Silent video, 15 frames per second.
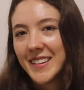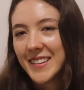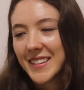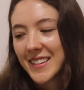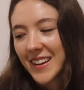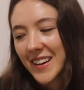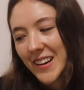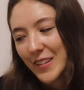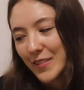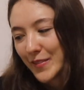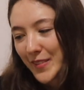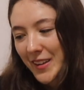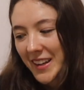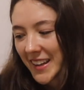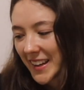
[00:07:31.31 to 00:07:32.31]
this kind of
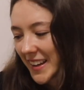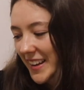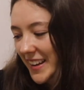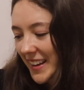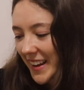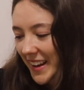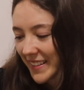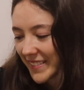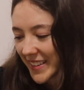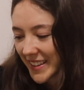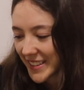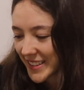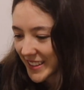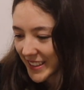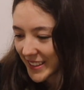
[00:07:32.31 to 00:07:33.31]
mini
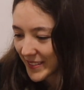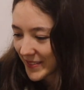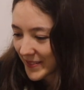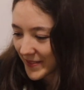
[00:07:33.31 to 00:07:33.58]
adventure.